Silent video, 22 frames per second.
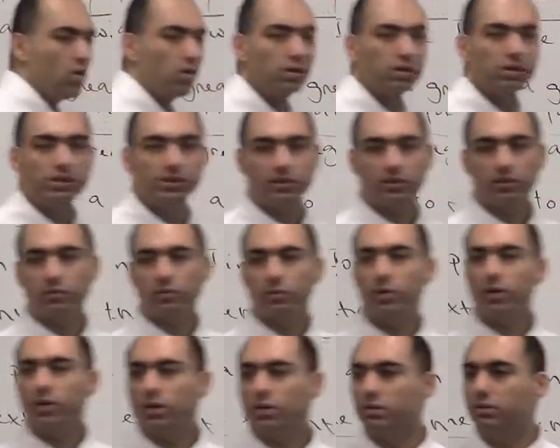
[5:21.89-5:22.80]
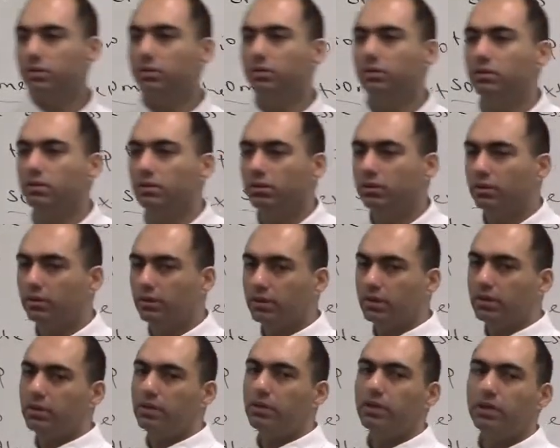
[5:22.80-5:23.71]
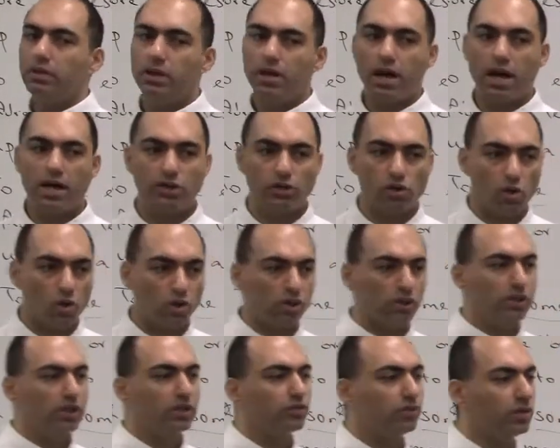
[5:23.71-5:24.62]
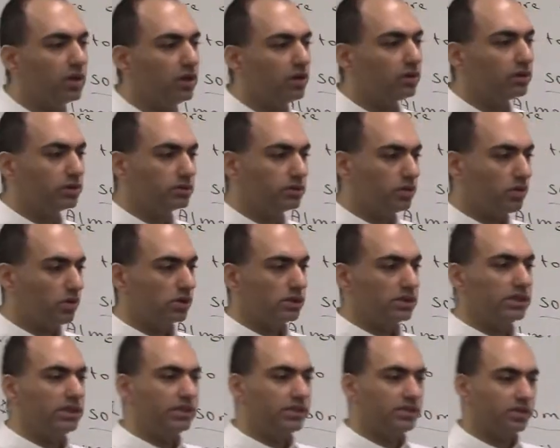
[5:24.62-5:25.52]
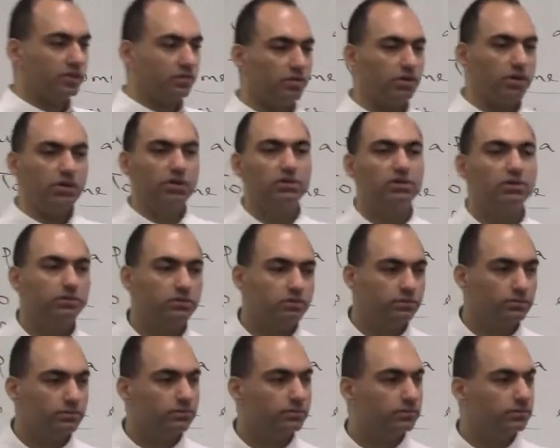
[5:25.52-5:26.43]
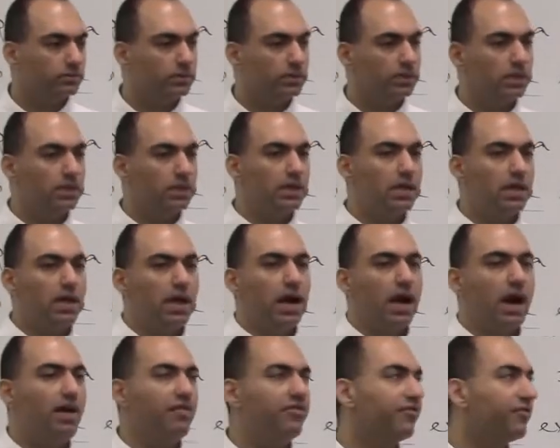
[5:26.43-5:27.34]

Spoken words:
totally is a good word. I totally agree or totally disagree. I